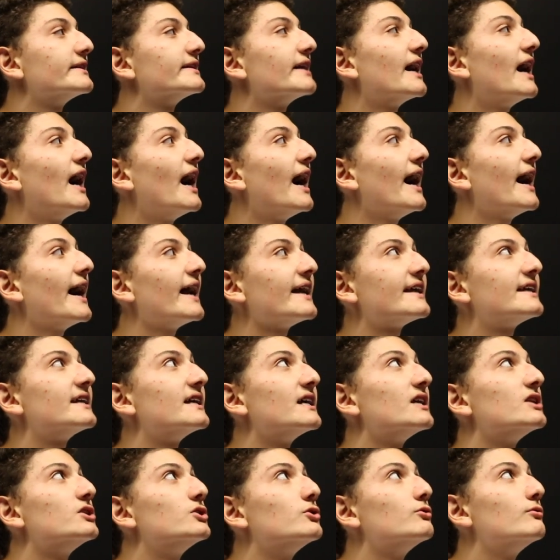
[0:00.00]
then I
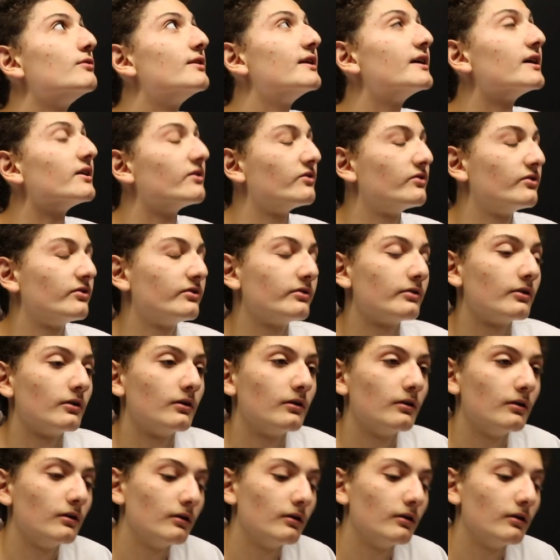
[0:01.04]
can do this.